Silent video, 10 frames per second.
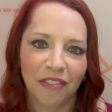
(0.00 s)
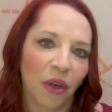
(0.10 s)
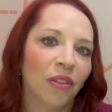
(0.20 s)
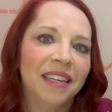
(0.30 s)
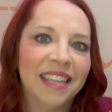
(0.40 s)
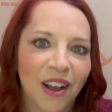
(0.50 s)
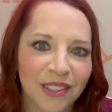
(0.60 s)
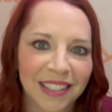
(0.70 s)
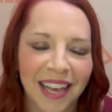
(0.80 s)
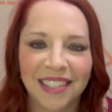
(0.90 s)
The only
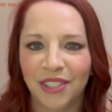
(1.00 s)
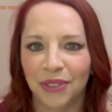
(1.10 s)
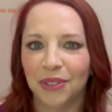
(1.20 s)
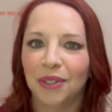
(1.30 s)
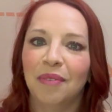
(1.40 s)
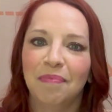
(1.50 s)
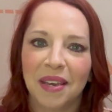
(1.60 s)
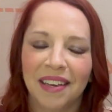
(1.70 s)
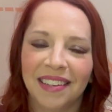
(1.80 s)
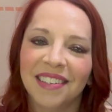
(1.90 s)
downside to me